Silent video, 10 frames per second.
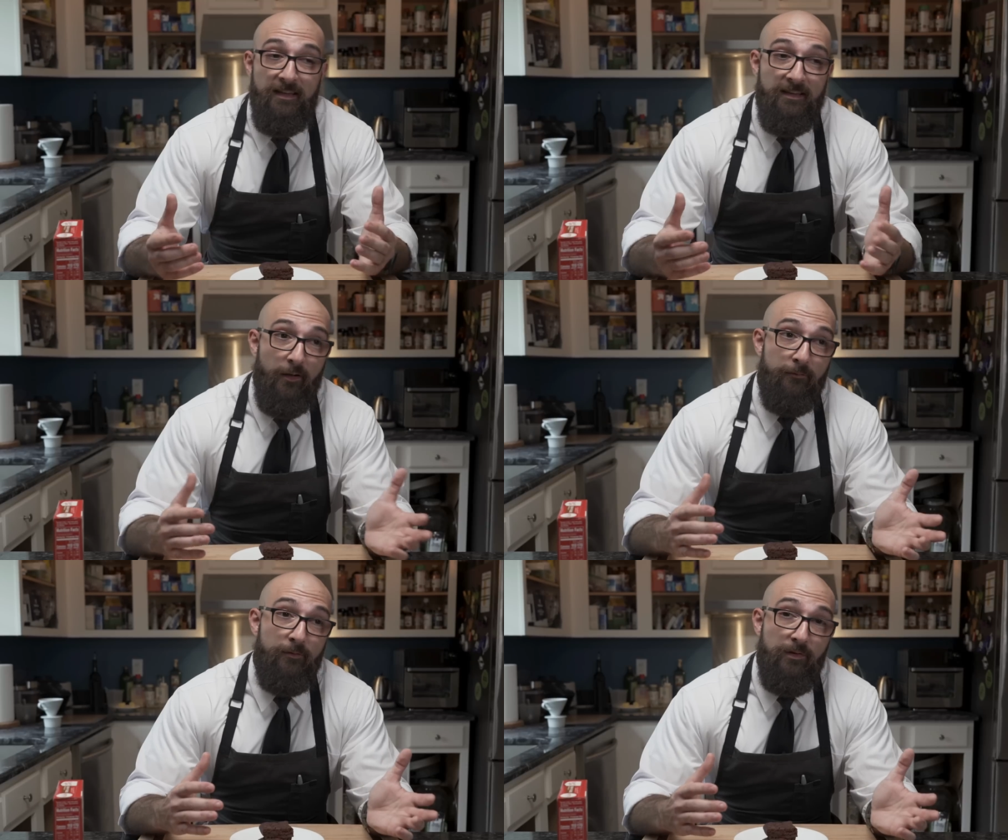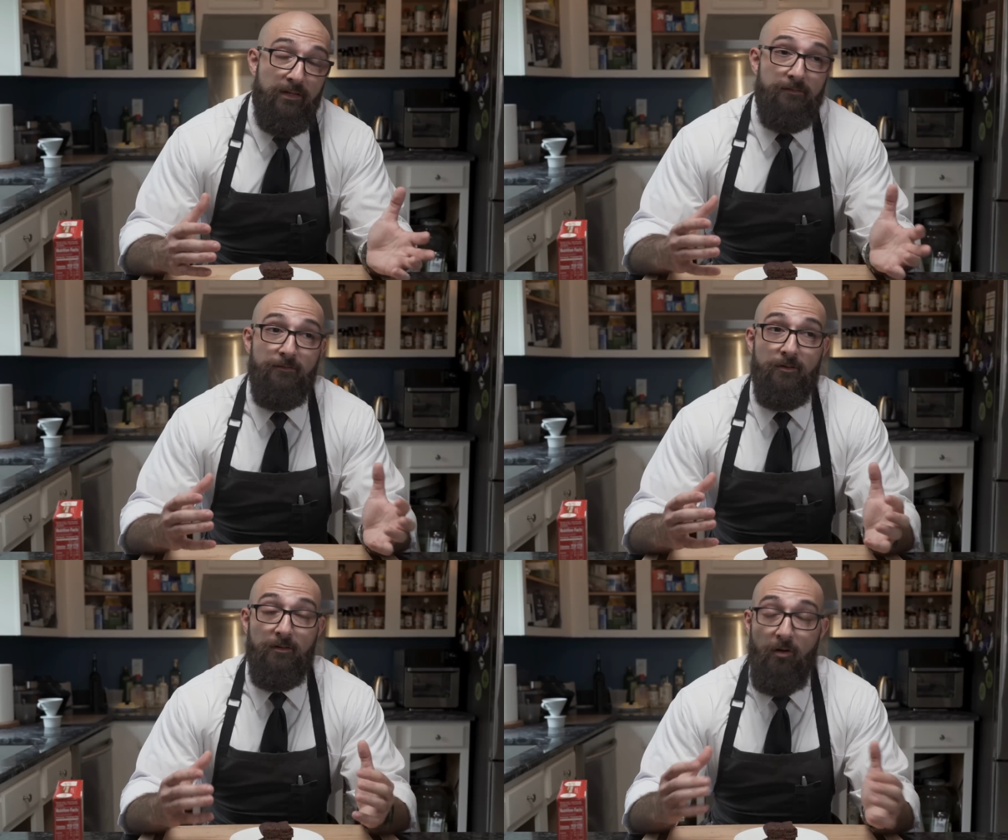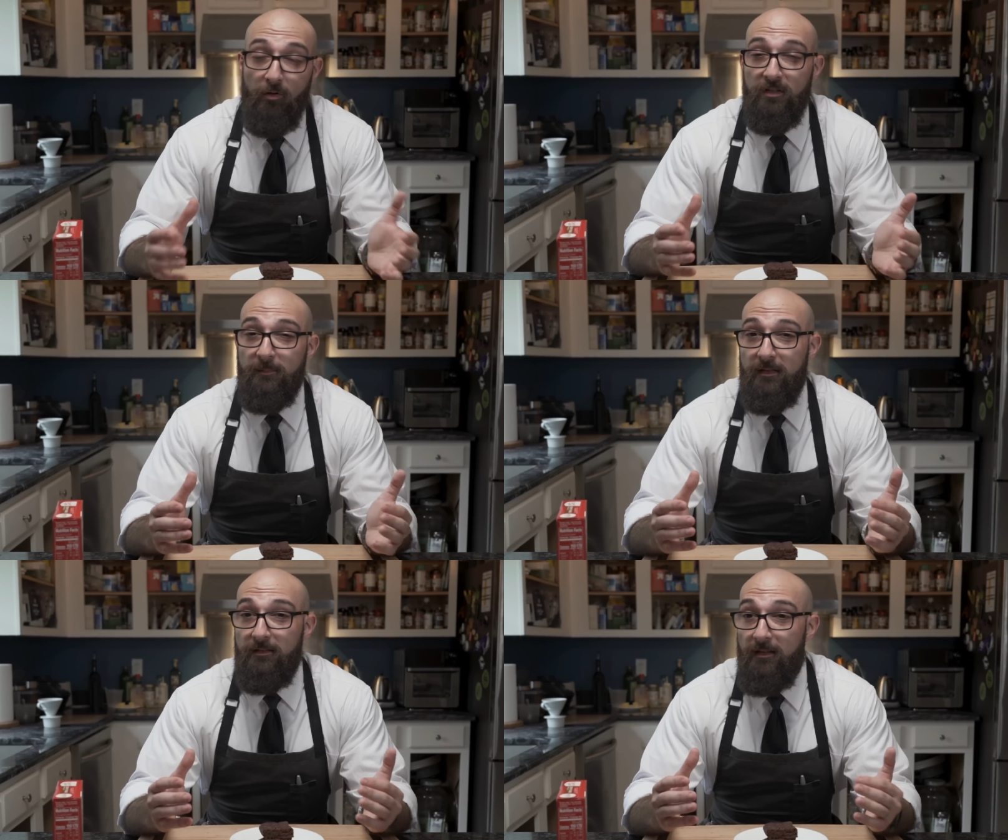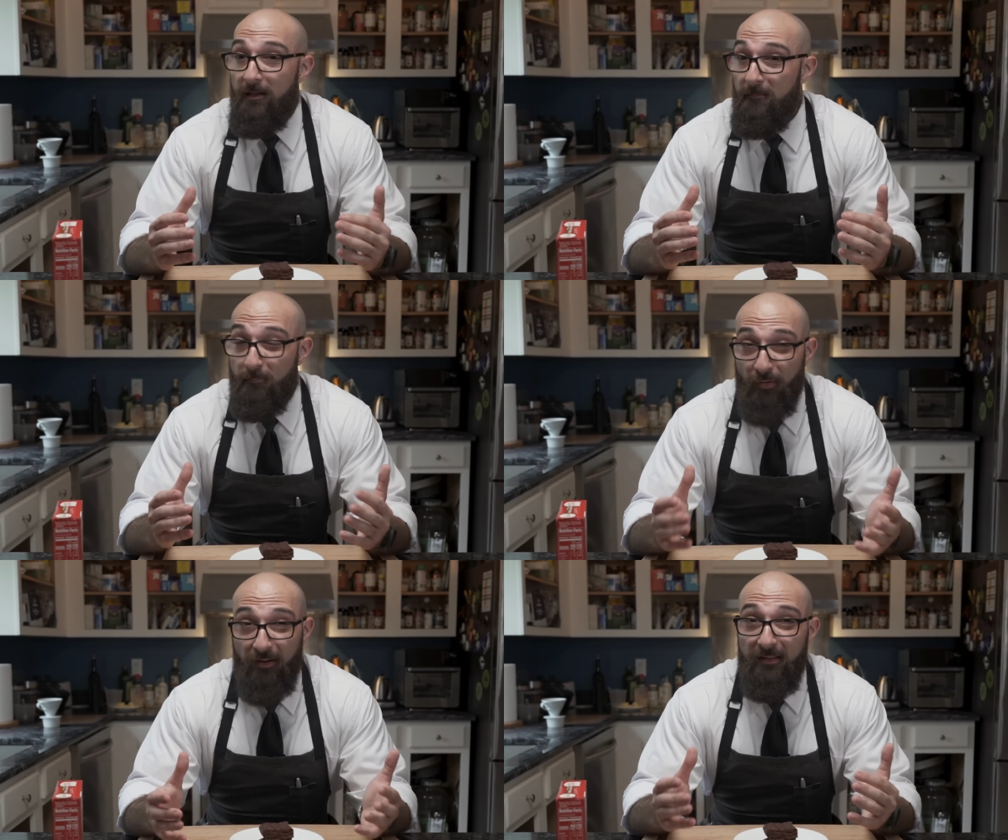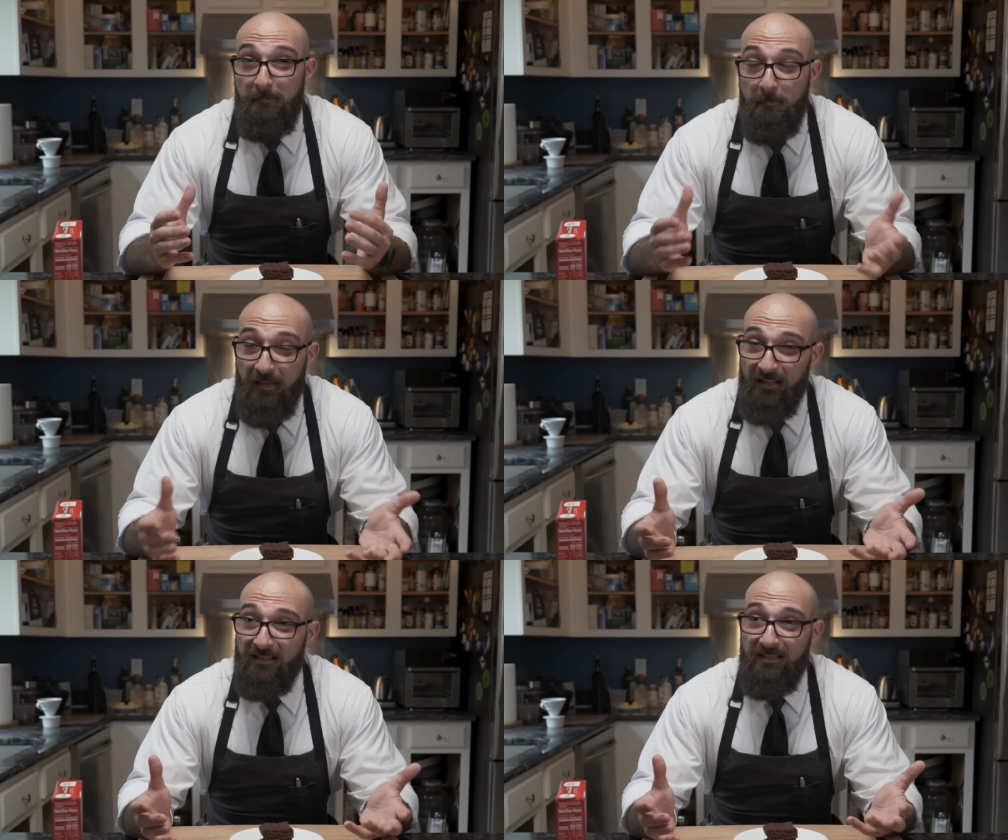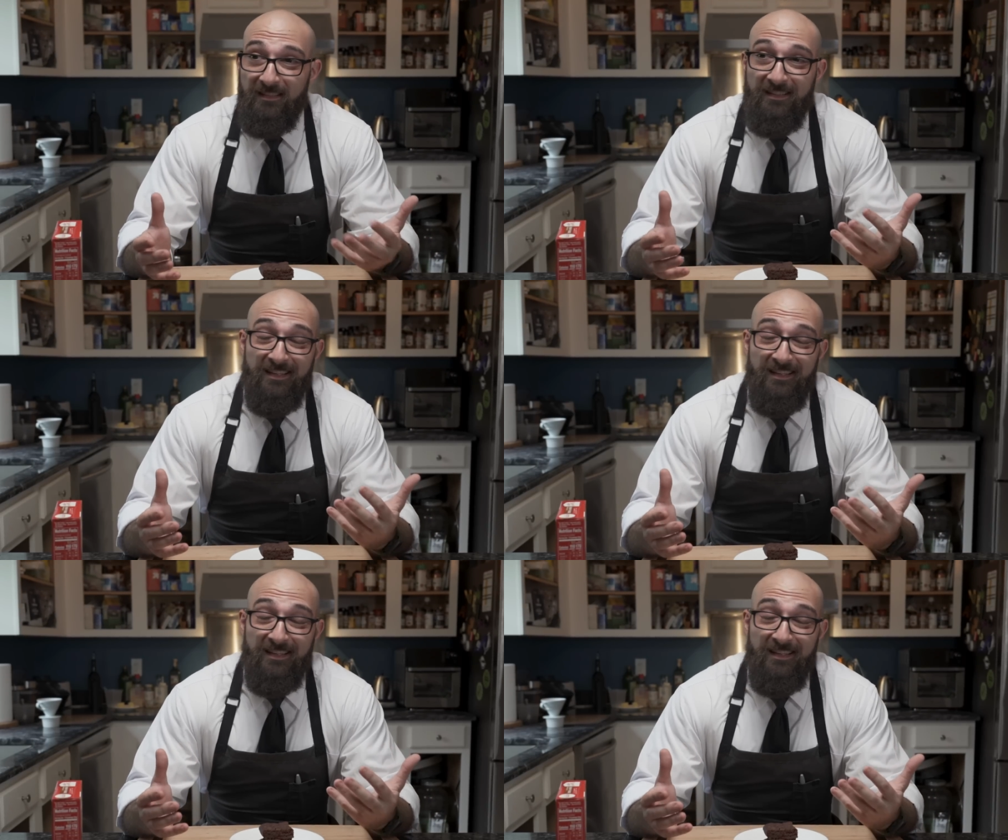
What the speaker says: Now, if you're looking for an ultimate brownie mix,